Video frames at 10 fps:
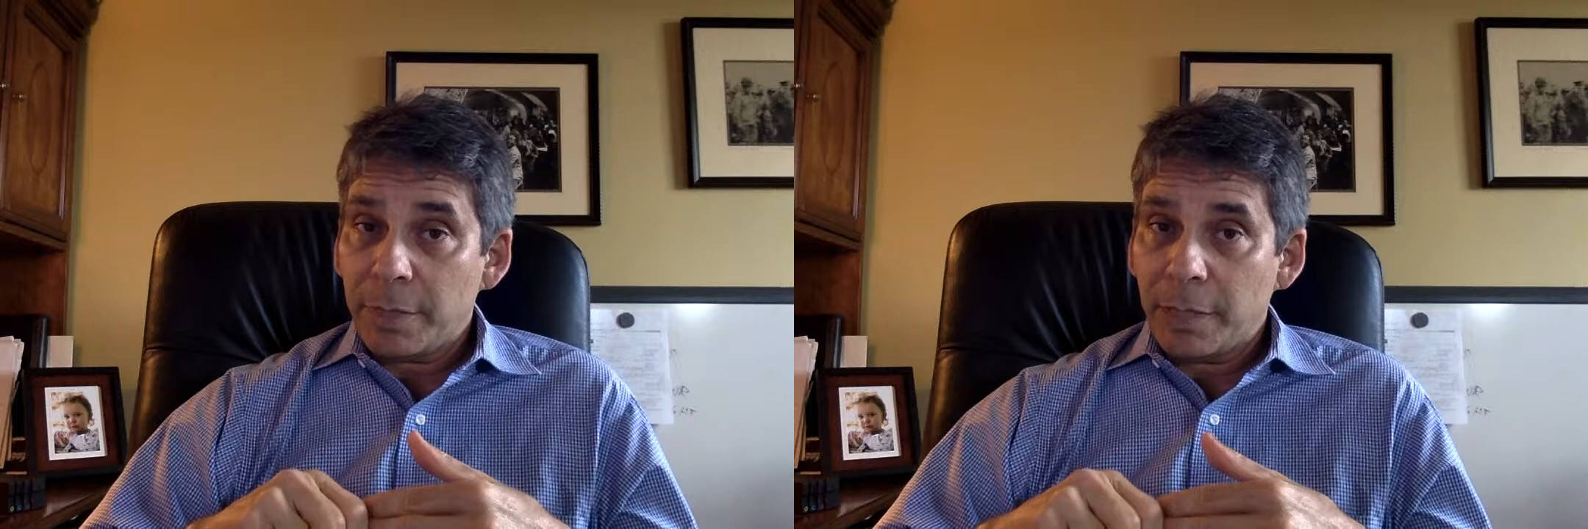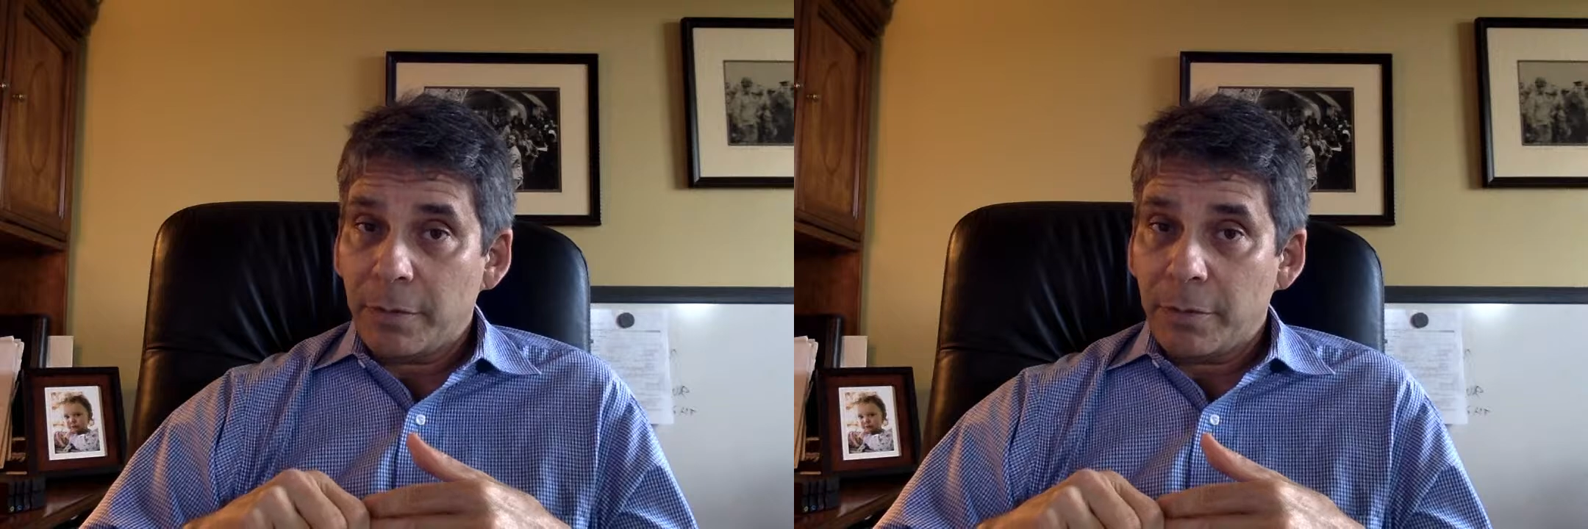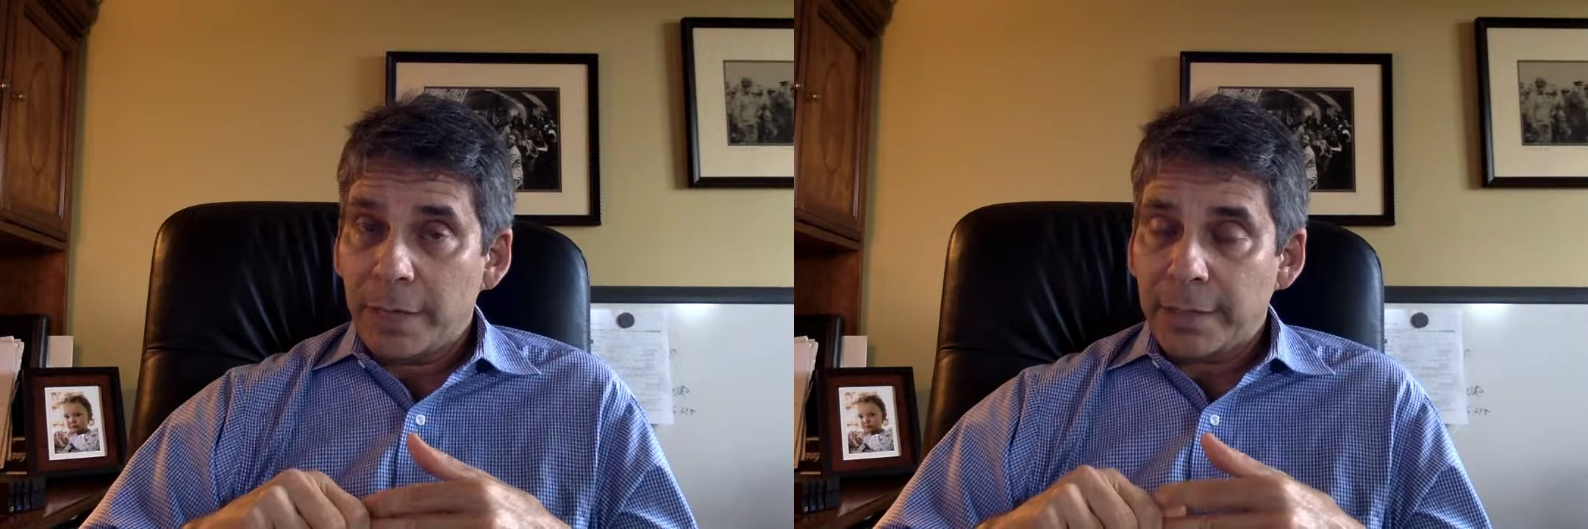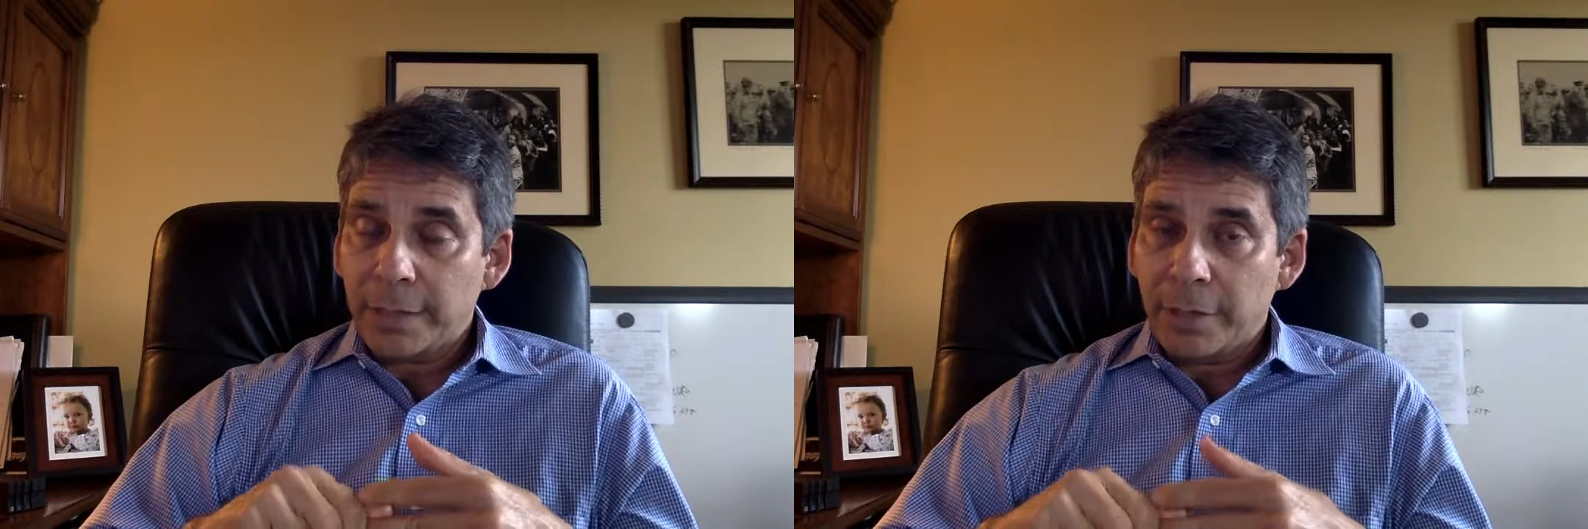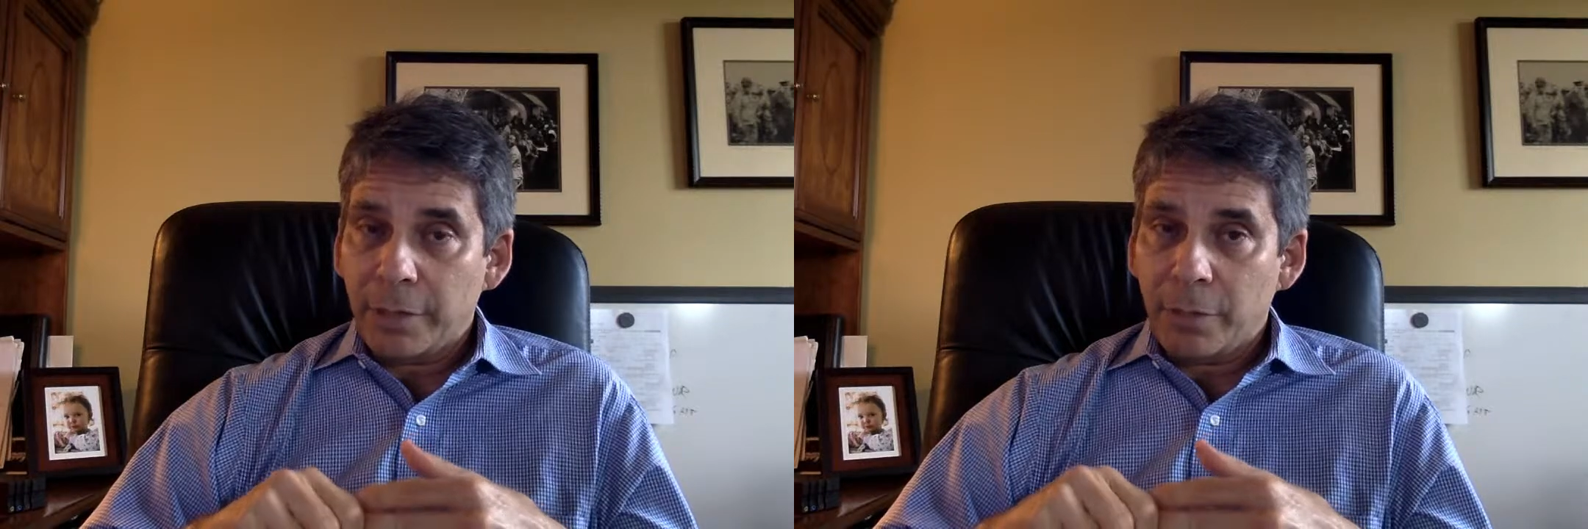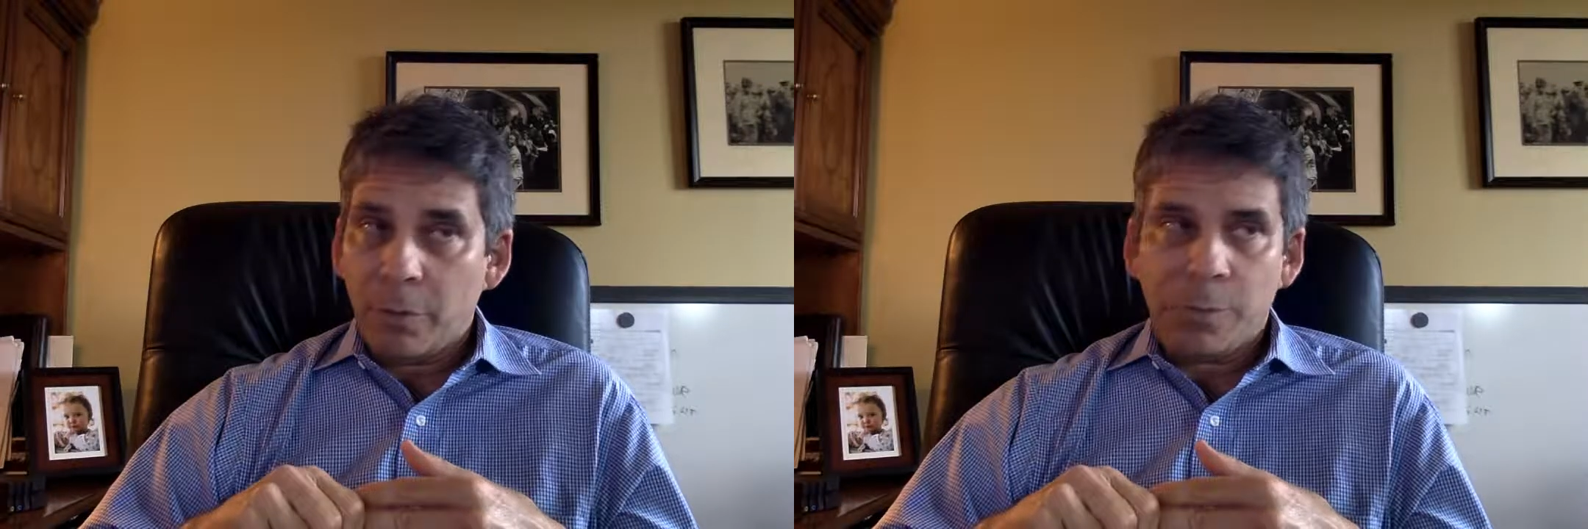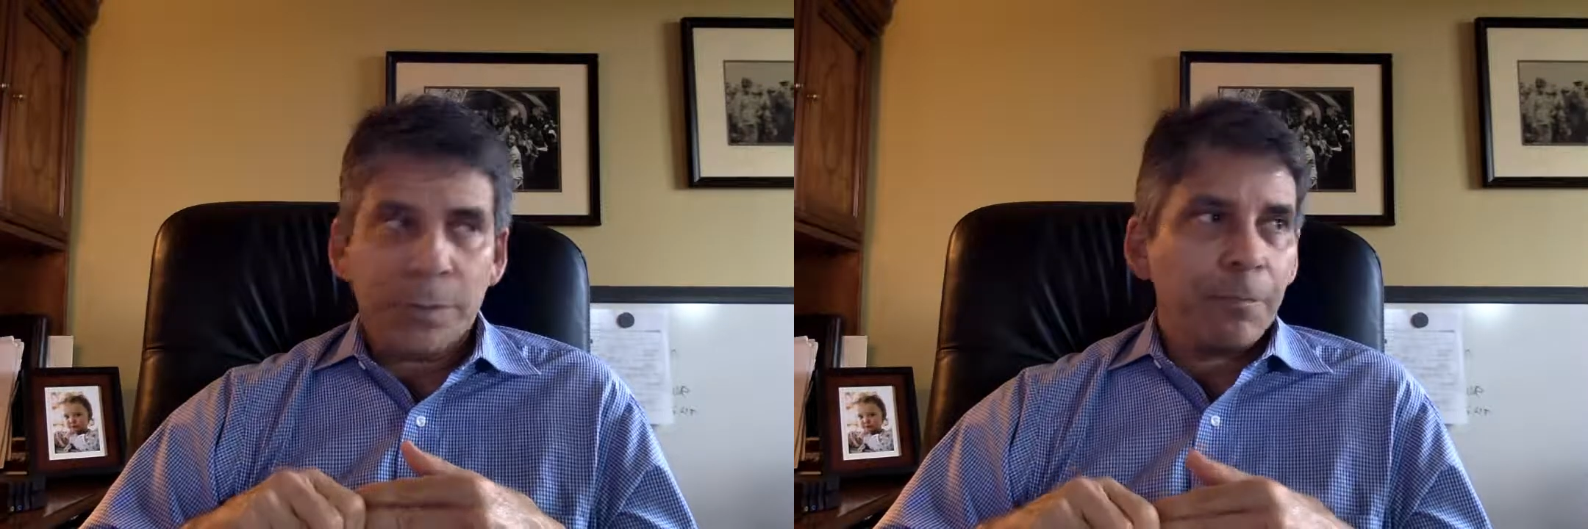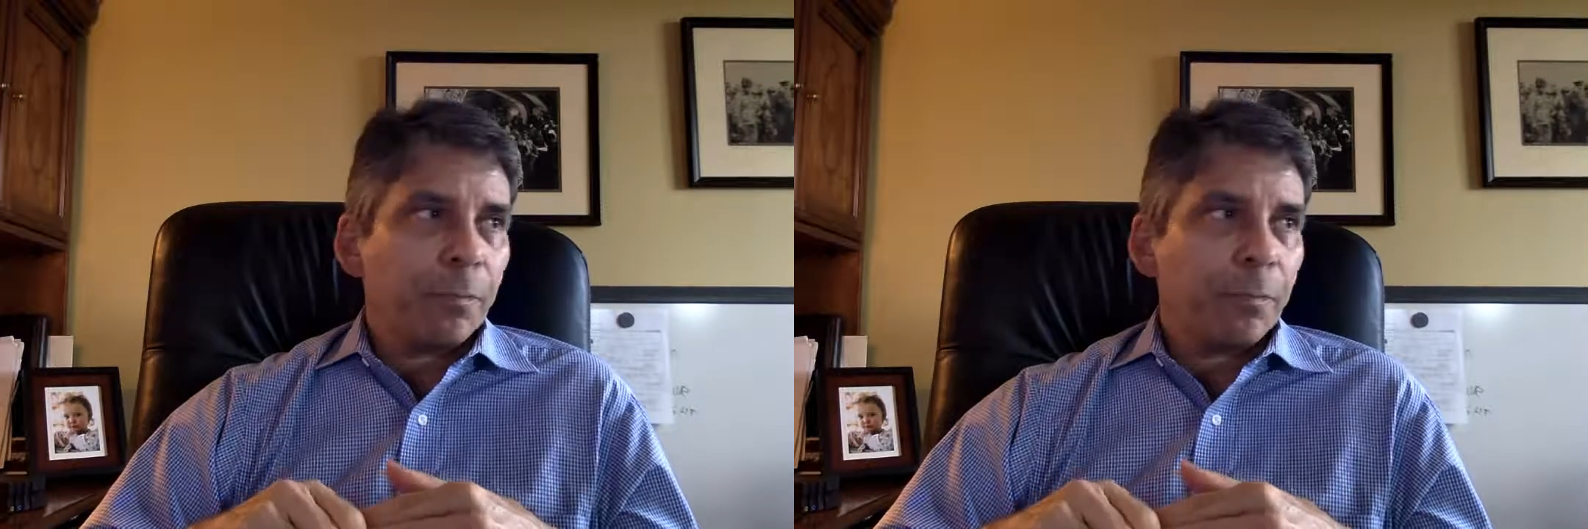the other ancillary groups.